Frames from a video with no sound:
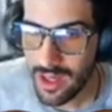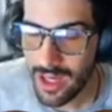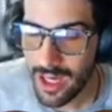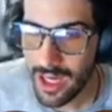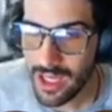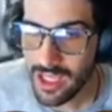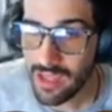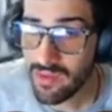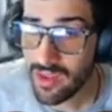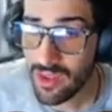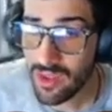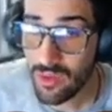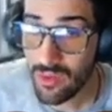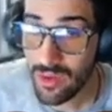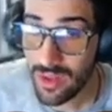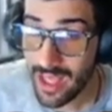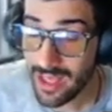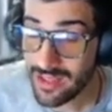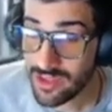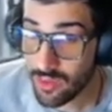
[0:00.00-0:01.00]
Even though,
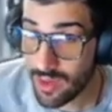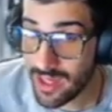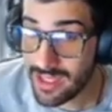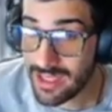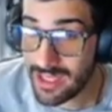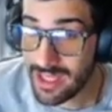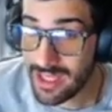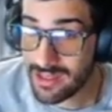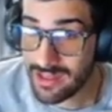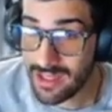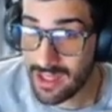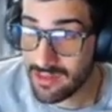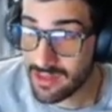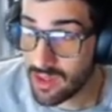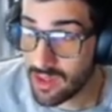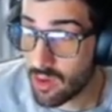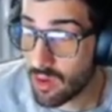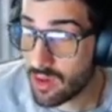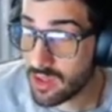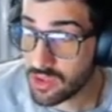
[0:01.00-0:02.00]
as crazy as that sounds, the
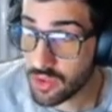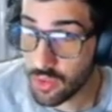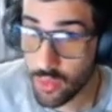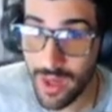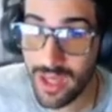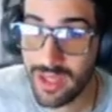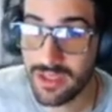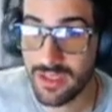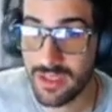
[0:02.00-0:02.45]
card is crazy.